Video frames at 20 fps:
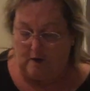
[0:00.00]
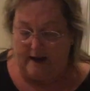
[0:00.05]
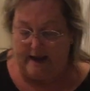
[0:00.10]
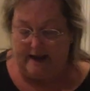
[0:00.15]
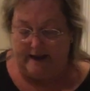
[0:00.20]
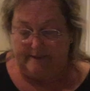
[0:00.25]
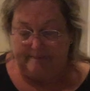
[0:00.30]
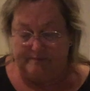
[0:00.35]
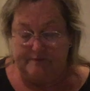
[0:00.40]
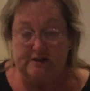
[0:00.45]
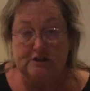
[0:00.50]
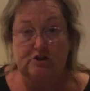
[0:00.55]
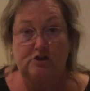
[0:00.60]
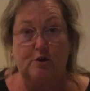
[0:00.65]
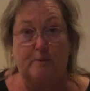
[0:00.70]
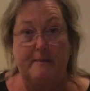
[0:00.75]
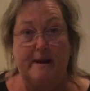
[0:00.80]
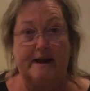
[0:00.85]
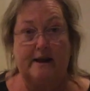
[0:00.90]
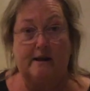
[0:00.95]
Okay, so
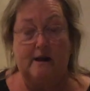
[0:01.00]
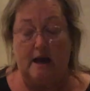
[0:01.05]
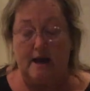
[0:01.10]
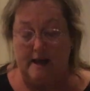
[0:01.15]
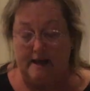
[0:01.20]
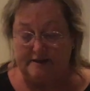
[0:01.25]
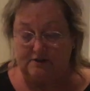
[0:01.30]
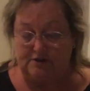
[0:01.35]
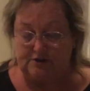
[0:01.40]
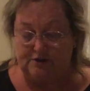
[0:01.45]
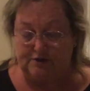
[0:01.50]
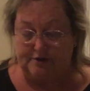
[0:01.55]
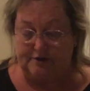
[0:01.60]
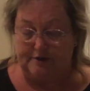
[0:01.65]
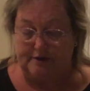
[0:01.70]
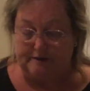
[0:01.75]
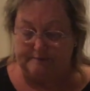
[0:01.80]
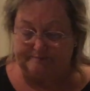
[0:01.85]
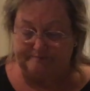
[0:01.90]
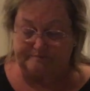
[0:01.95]
my
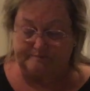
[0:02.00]
custard